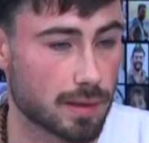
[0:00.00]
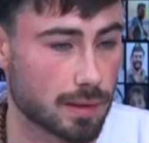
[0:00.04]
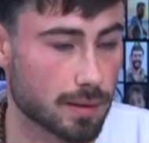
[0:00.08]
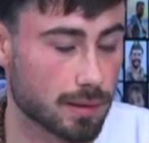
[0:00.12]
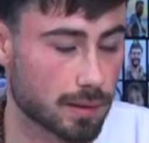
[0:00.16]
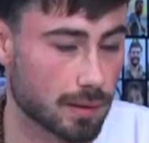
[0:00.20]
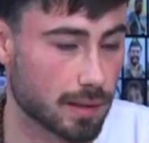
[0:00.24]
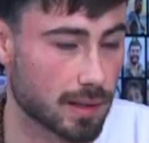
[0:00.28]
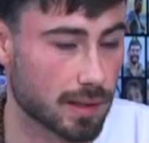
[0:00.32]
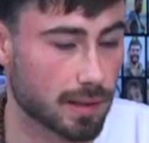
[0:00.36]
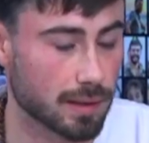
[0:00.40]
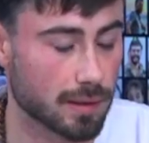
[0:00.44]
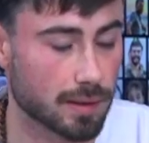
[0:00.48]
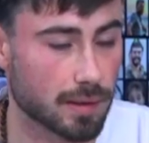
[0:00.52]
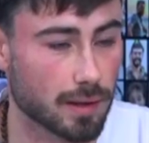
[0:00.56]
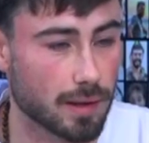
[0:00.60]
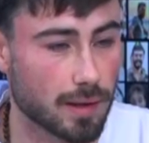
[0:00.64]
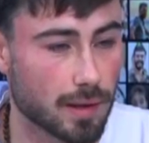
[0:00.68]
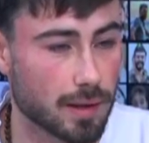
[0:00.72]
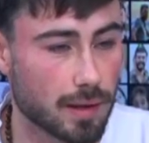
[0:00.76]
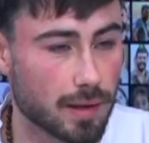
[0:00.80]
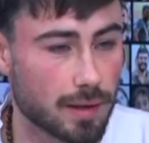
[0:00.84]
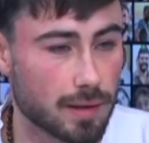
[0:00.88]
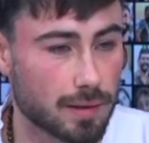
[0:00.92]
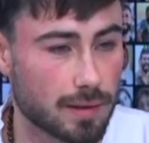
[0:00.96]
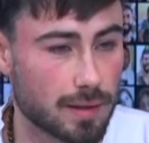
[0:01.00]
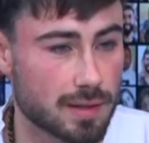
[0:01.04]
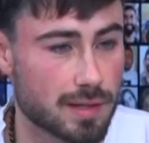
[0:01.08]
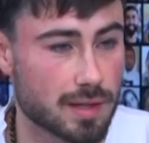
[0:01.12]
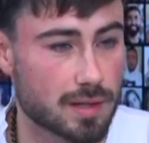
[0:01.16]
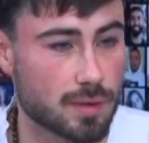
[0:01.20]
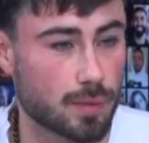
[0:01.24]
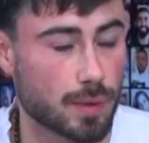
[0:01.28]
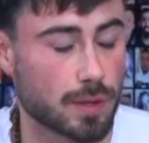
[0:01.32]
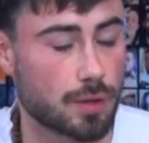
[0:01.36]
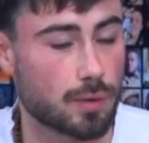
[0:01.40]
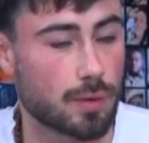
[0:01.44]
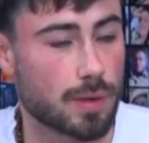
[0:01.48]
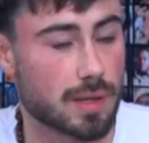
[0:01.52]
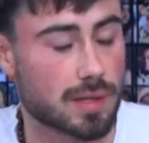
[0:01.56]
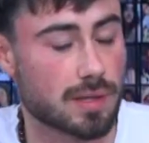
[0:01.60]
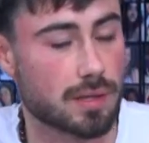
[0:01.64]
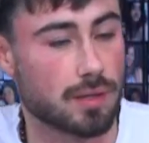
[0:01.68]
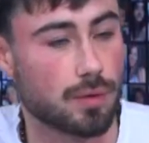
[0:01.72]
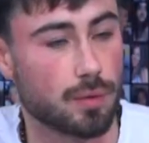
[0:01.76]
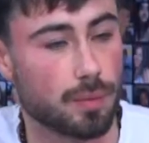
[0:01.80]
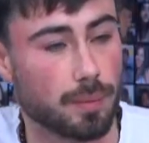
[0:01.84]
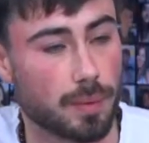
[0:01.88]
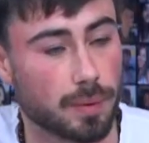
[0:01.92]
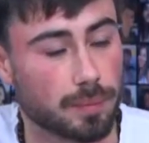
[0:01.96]
like, this is what you
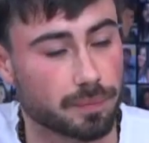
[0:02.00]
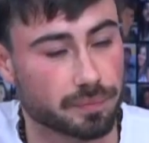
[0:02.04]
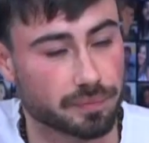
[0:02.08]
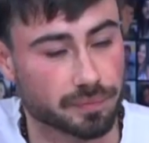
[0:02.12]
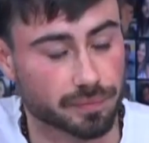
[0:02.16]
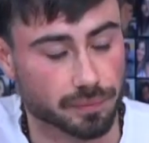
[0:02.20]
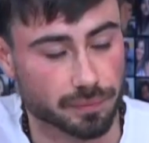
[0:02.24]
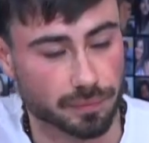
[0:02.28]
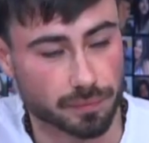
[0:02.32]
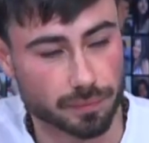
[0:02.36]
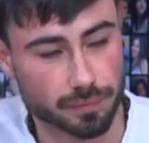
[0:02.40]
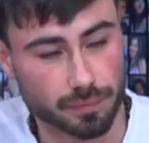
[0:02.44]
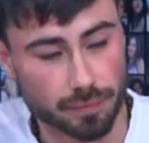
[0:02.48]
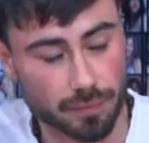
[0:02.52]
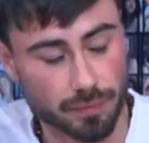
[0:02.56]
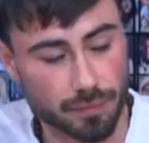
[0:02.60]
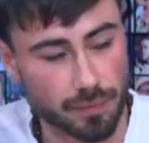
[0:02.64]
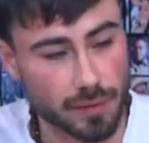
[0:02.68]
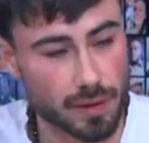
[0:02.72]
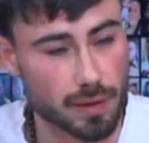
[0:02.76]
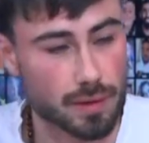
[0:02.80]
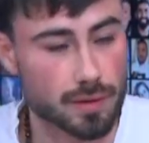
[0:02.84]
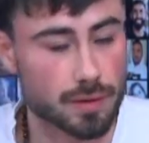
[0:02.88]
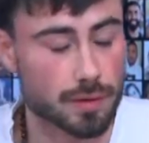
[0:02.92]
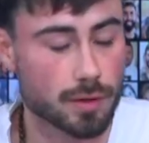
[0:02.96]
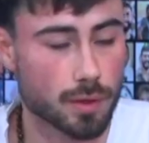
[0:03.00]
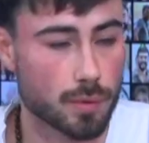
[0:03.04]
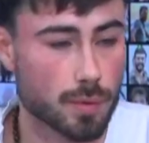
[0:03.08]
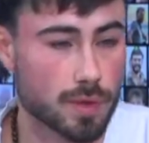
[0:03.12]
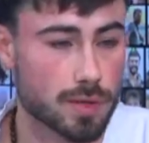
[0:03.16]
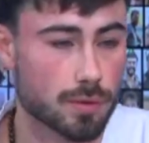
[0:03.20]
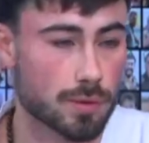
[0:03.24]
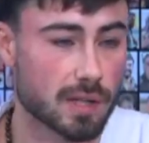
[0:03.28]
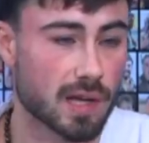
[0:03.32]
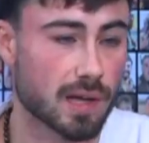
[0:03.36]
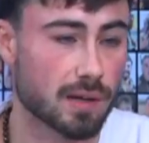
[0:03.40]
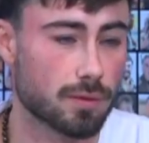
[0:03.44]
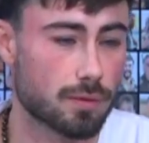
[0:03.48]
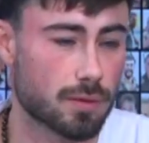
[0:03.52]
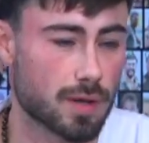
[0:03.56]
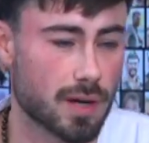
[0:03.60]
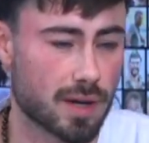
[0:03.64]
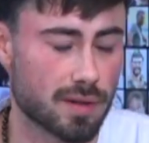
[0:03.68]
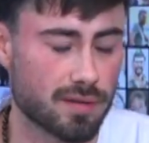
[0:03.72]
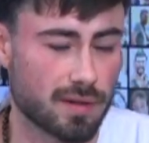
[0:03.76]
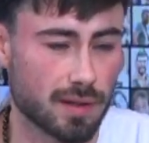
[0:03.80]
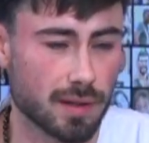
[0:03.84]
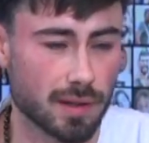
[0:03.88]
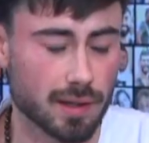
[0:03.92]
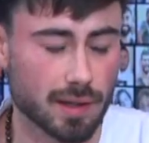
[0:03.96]
assume. So we start
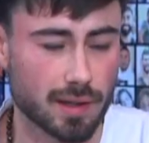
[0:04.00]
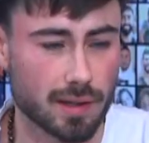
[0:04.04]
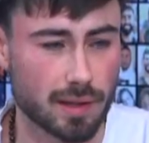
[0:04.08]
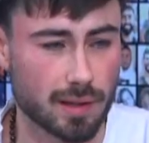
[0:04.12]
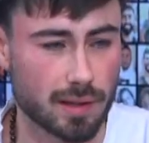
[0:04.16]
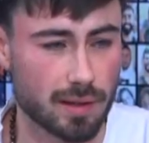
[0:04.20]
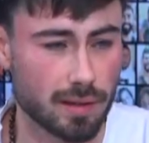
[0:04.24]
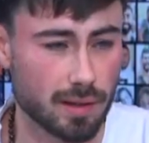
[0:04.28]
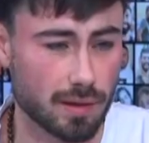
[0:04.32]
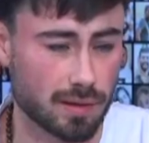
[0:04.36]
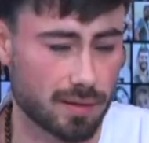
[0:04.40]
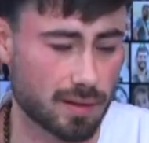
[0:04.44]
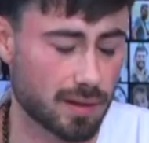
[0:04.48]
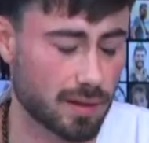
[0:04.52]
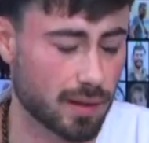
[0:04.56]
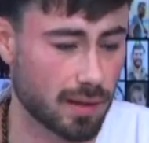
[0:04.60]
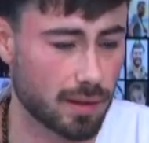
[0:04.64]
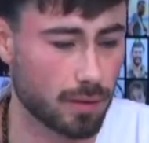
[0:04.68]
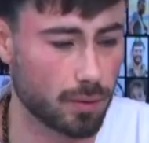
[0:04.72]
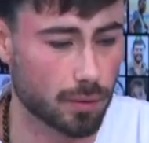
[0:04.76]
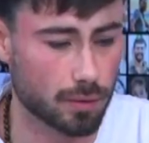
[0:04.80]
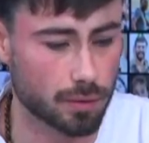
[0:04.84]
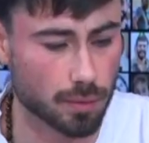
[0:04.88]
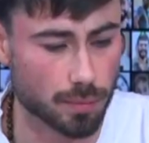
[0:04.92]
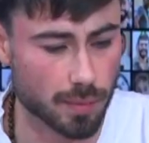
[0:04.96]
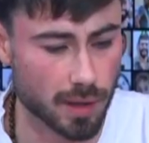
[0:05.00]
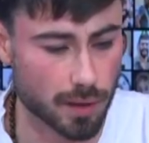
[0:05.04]
driving, and then I look to my